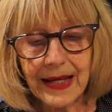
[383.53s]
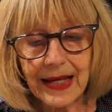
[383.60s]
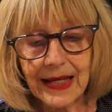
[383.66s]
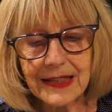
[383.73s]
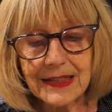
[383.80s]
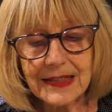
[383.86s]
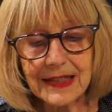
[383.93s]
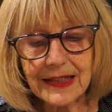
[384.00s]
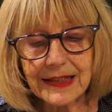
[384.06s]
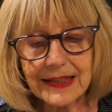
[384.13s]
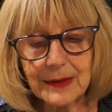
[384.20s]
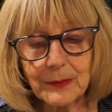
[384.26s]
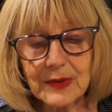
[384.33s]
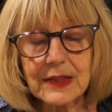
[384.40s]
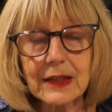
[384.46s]
And
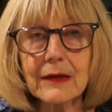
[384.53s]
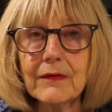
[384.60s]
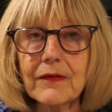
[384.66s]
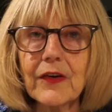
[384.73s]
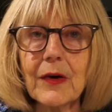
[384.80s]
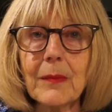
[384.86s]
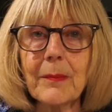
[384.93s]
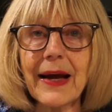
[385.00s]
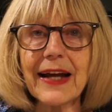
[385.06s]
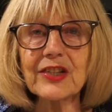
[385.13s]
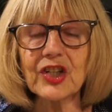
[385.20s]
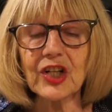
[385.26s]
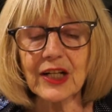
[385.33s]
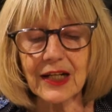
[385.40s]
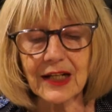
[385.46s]
he was a confirmed
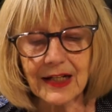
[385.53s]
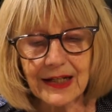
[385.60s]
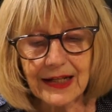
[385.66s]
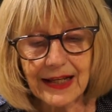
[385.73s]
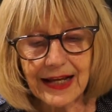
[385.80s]
bachelor,